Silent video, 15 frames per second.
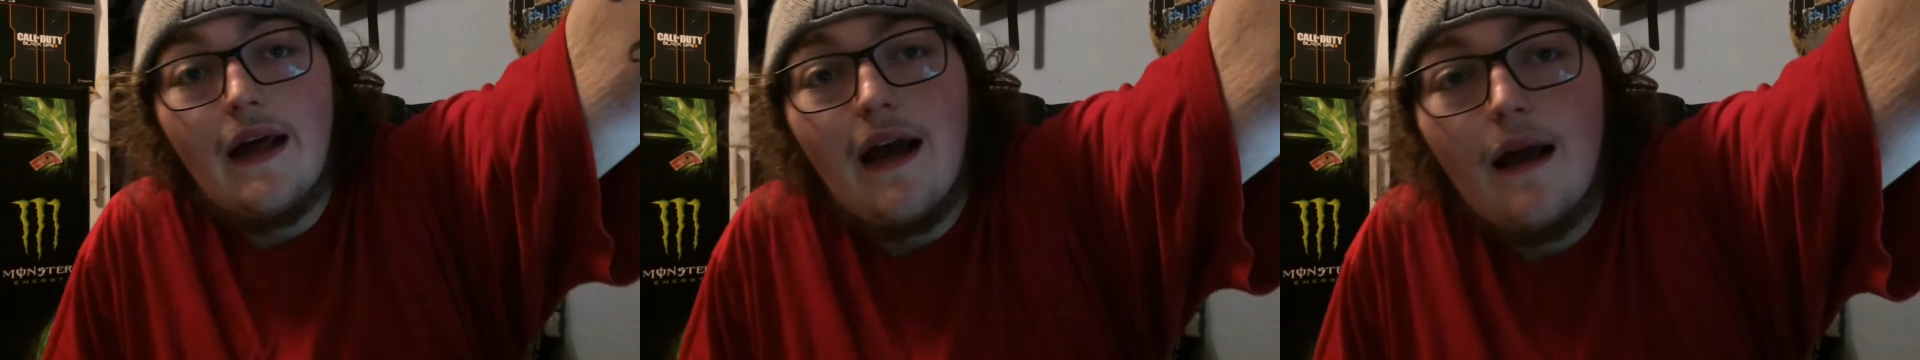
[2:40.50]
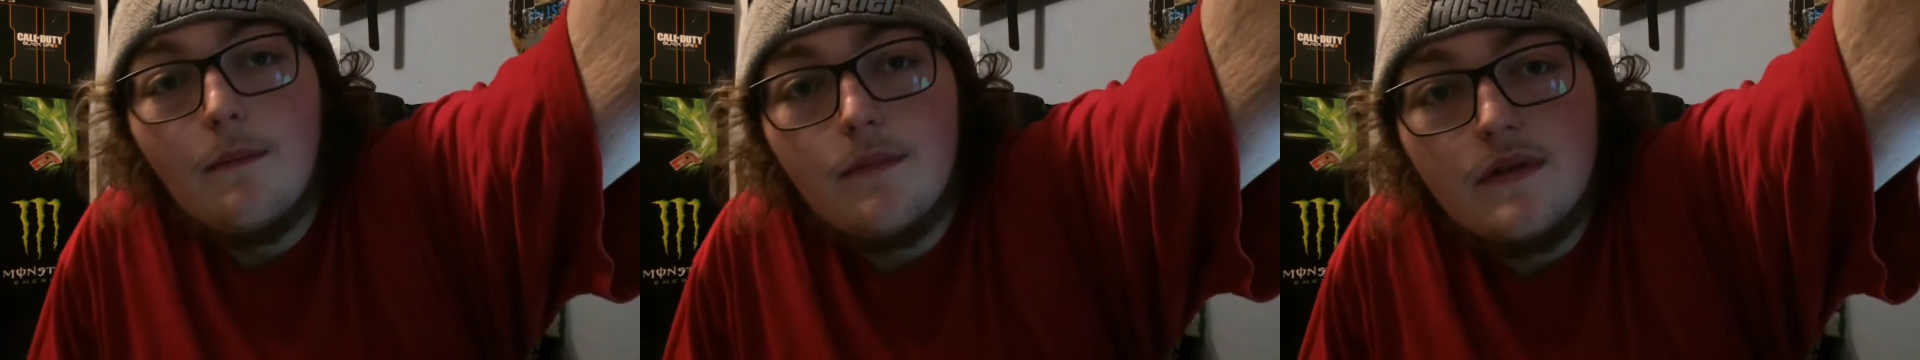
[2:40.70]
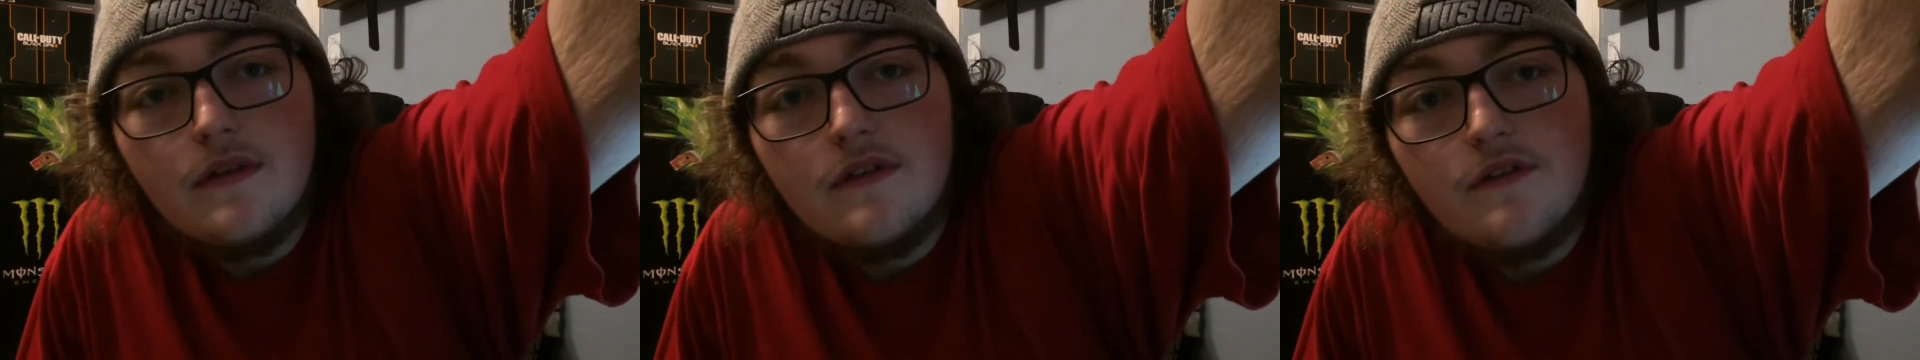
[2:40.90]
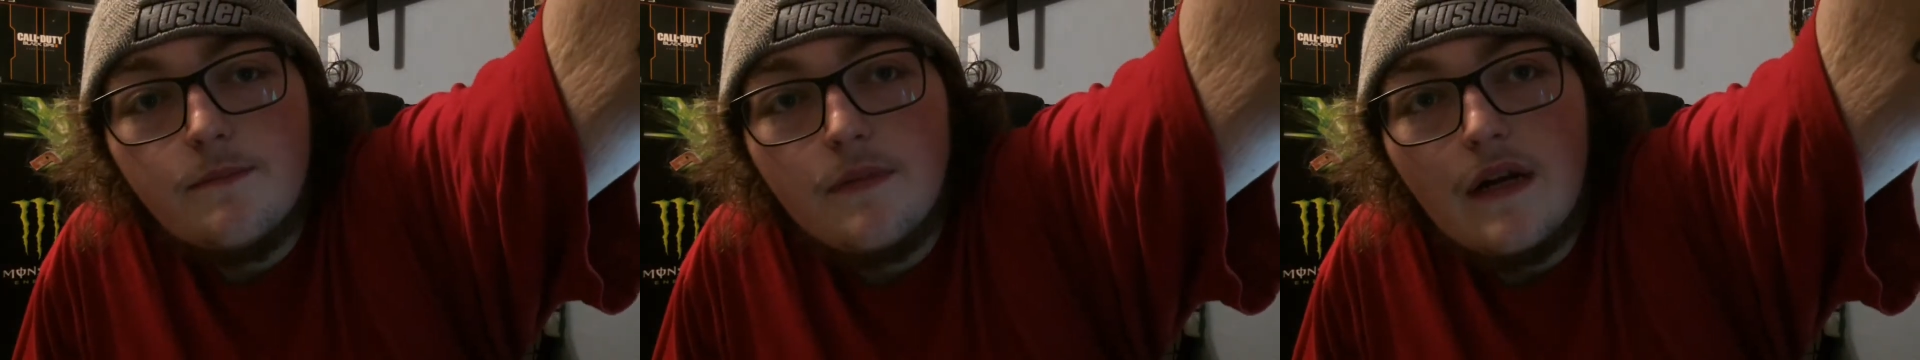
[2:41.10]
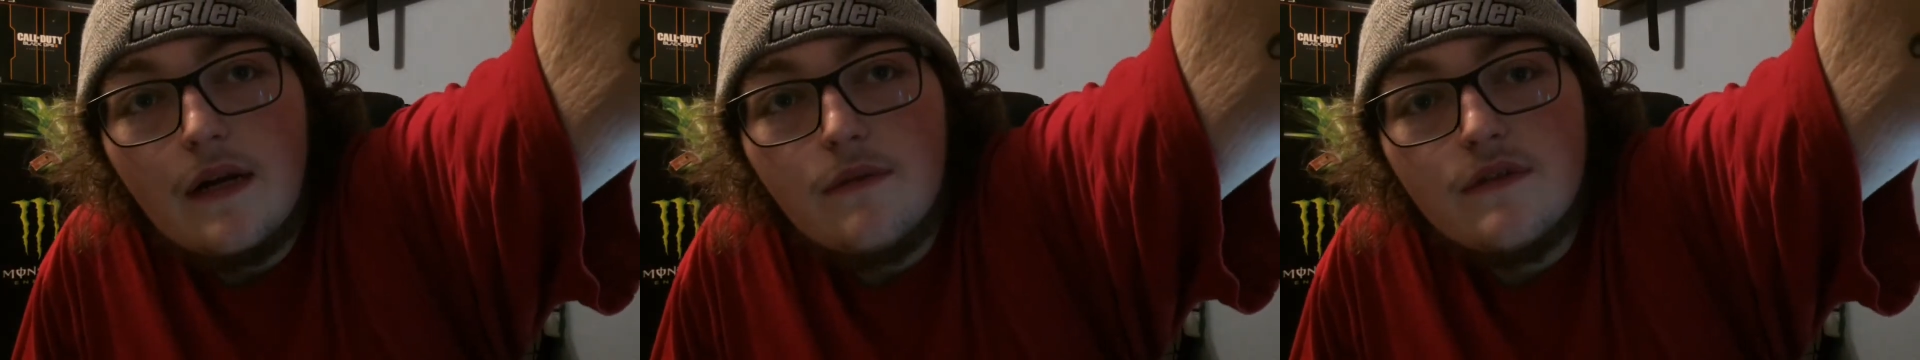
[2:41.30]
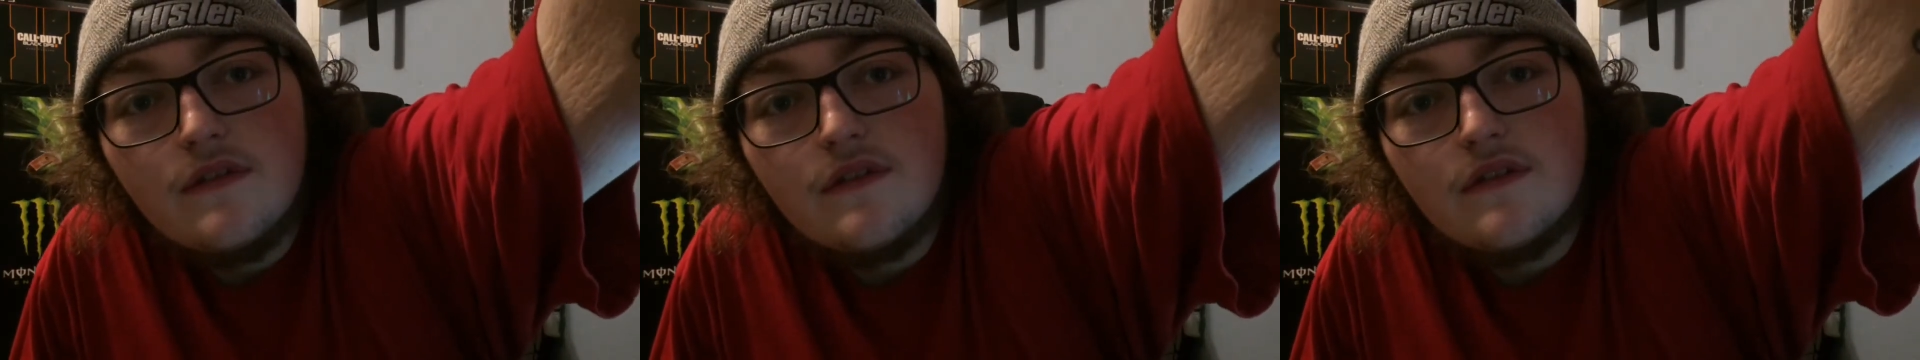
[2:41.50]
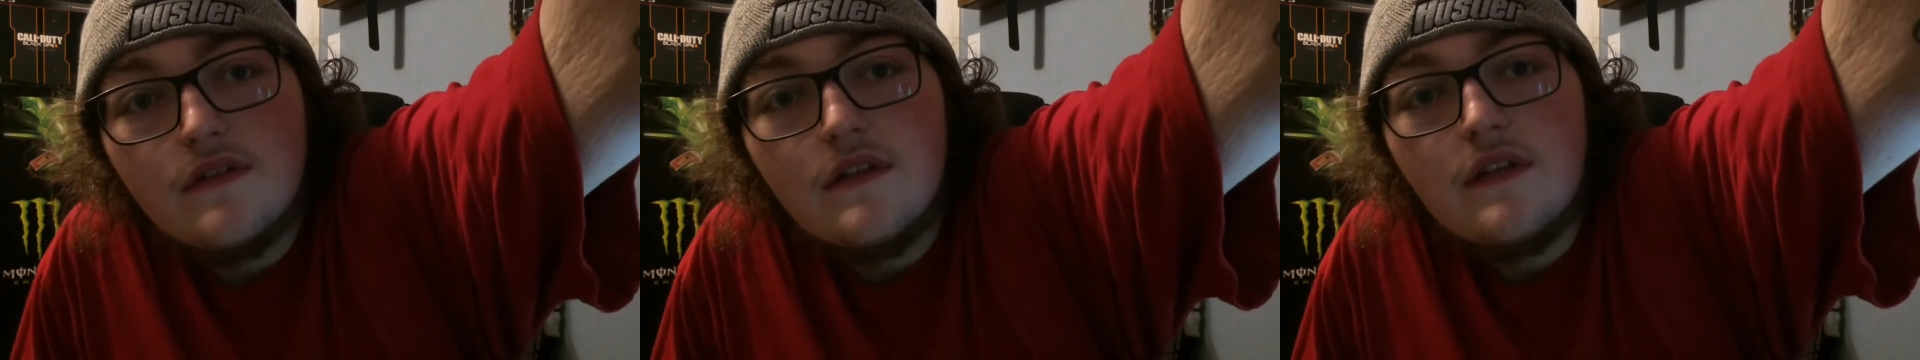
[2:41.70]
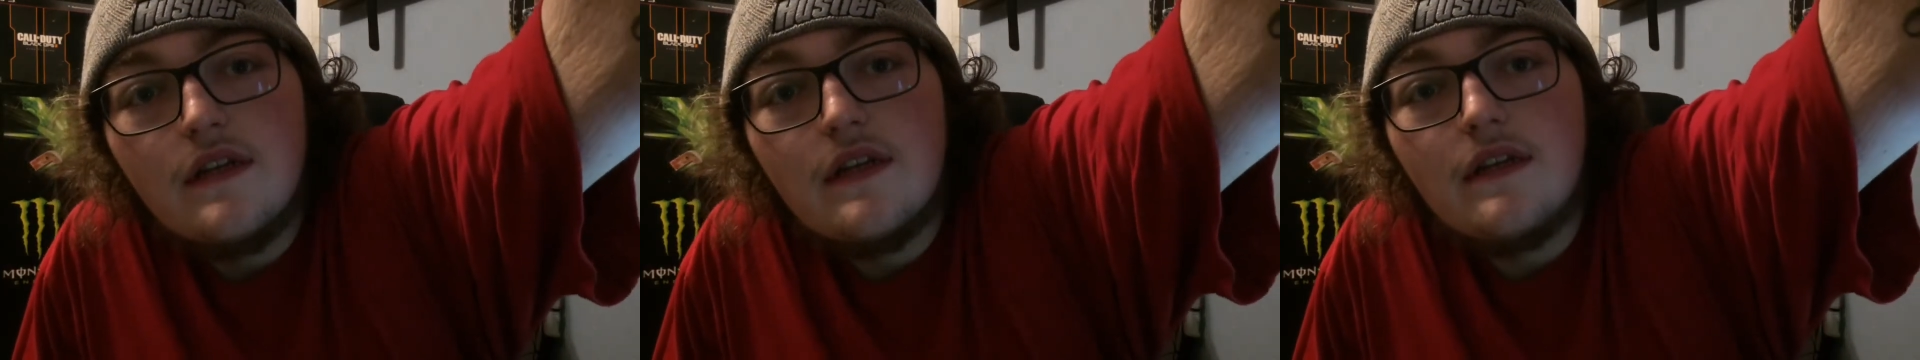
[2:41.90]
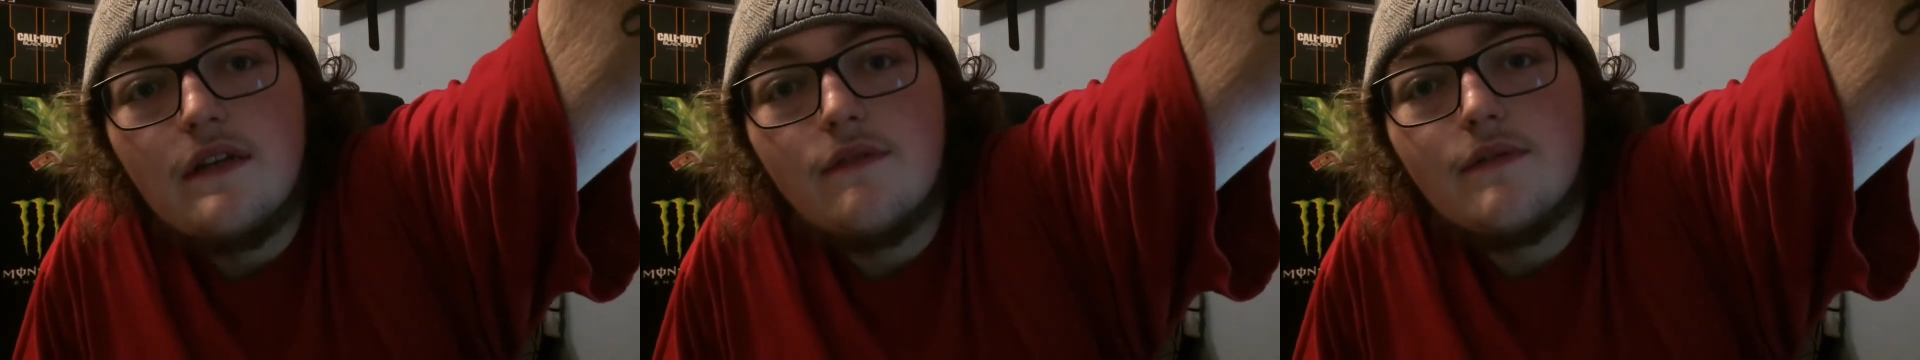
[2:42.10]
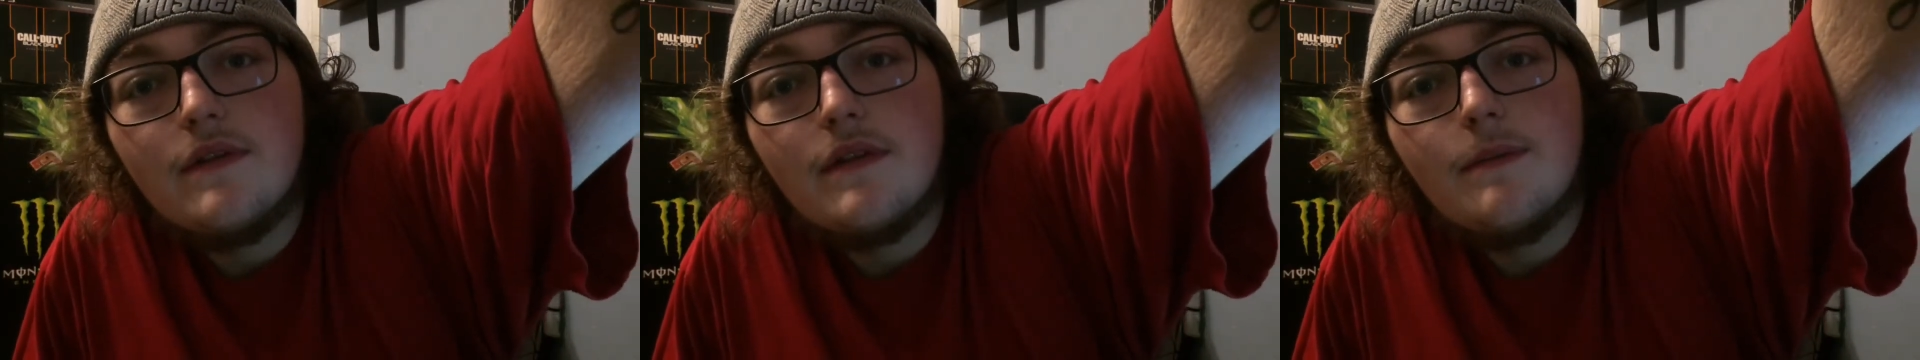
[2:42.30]
happens, but I was
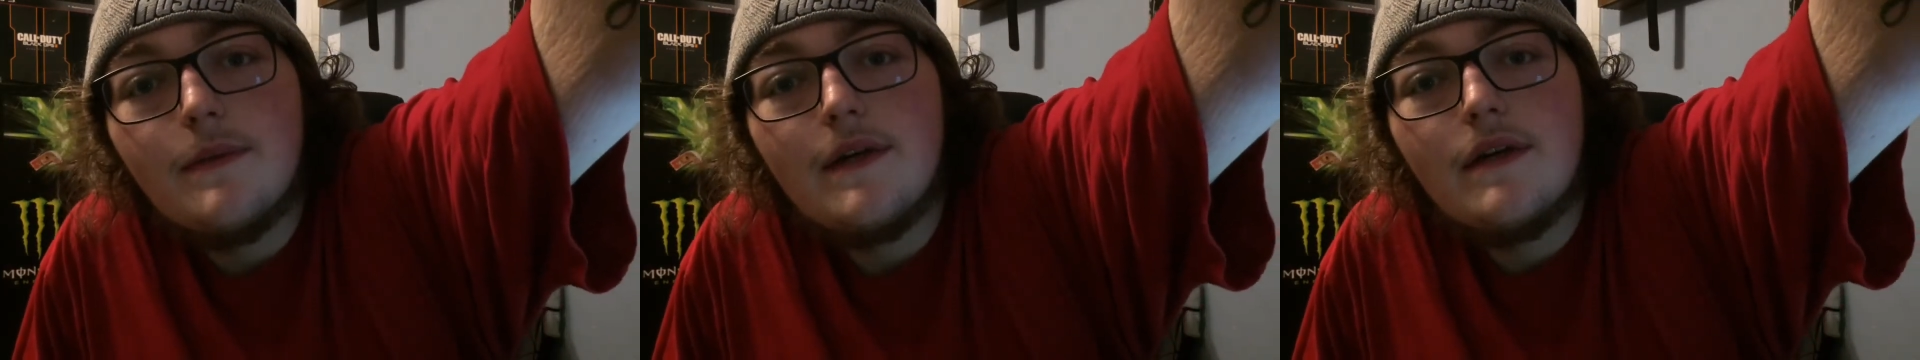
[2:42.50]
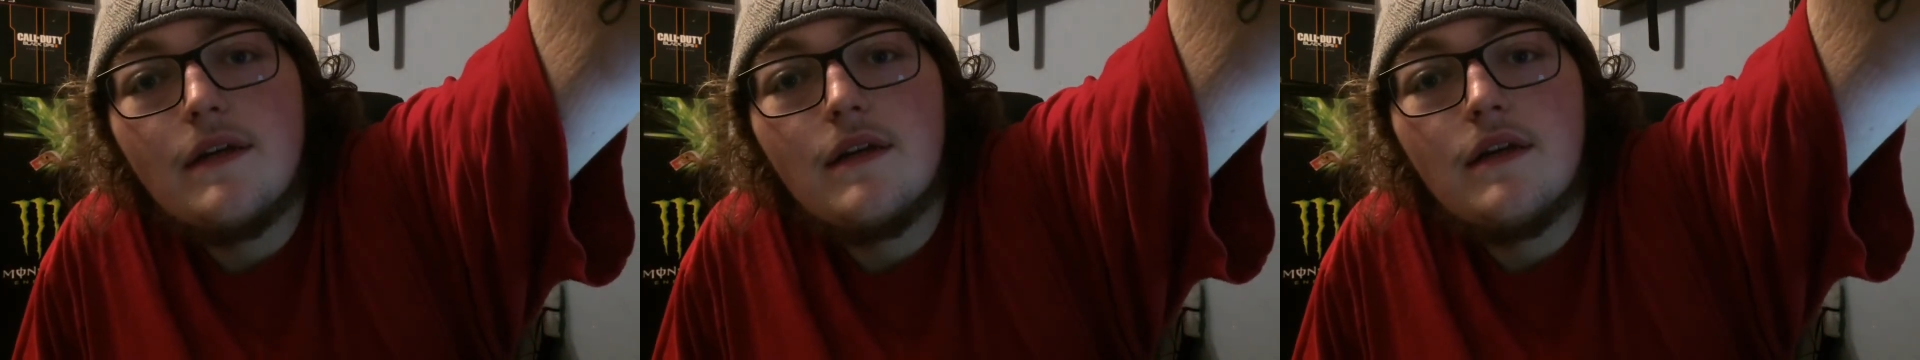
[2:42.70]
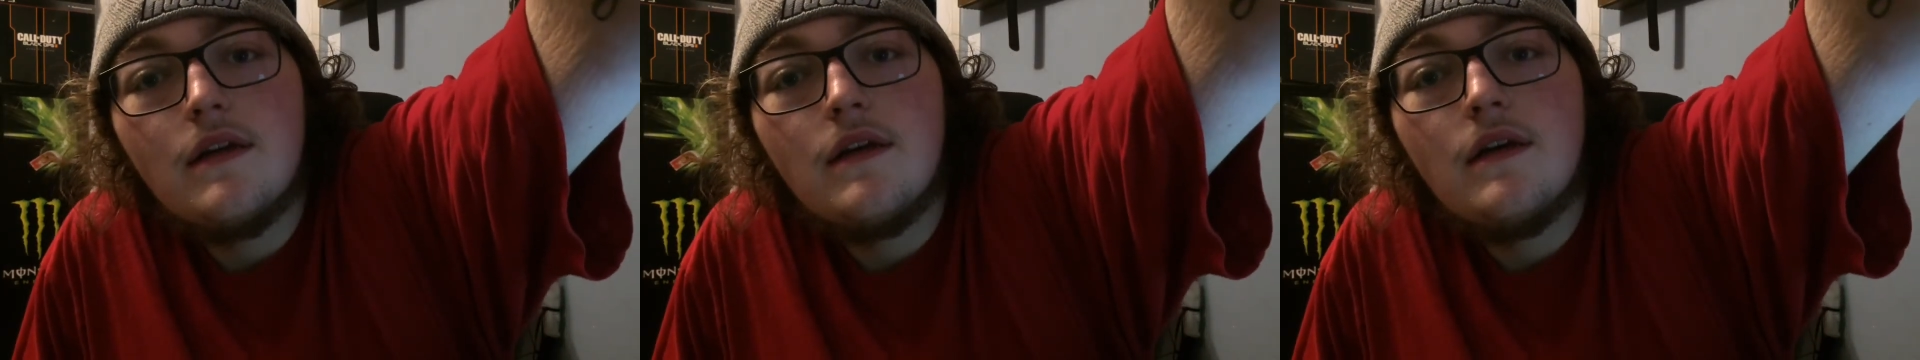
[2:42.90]
getting really bad